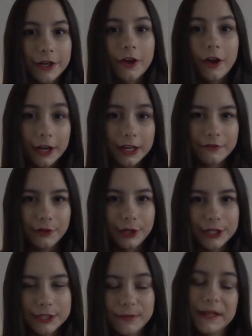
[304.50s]
I can't even
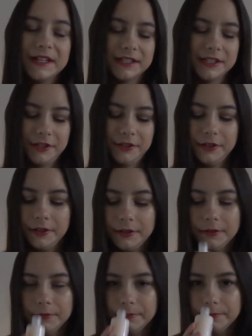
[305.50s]
explain to you.
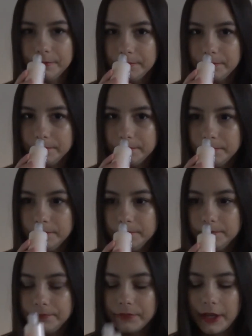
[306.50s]

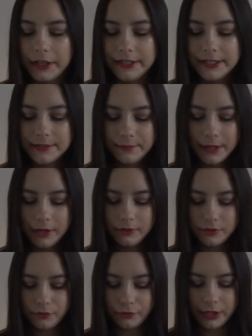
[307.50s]
And this
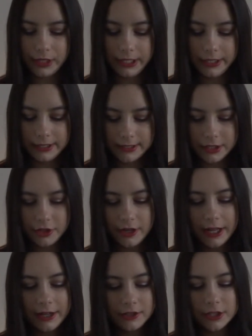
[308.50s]
smells really nice. I don't
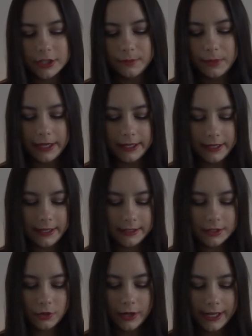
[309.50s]
know how to explain it.
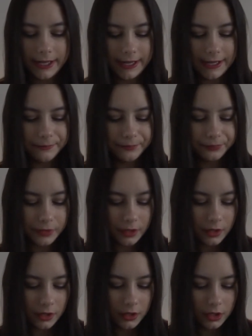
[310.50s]
It's quite a,
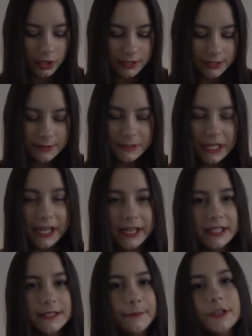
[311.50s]
I'd
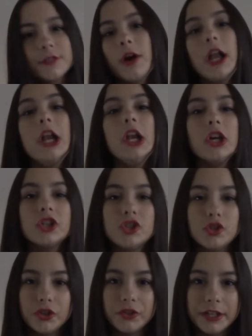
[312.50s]
say it smells quite
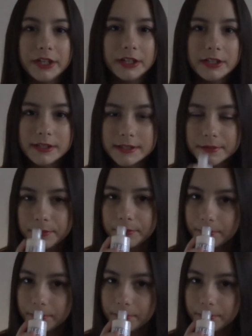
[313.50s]
luxurious.